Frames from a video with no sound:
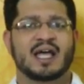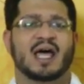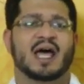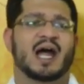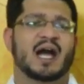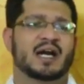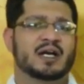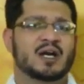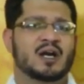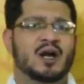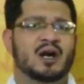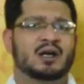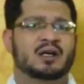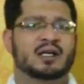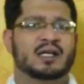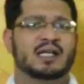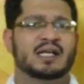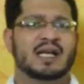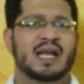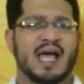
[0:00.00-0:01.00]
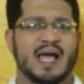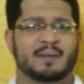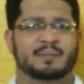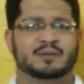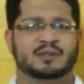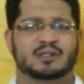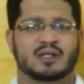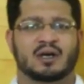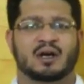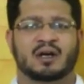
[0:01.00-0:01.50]
had not
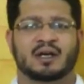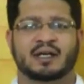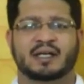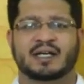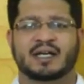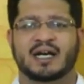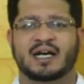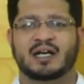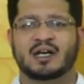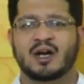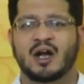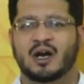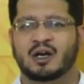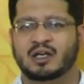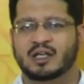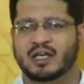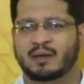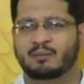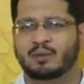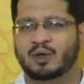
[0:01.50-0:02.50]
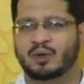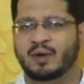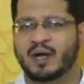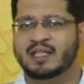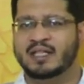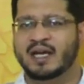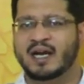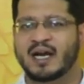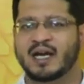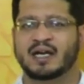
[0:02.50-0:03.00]
lapsed or it had not come to
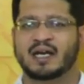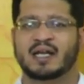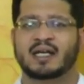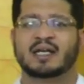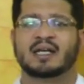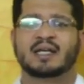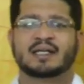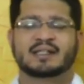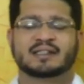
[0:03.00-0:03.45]
an end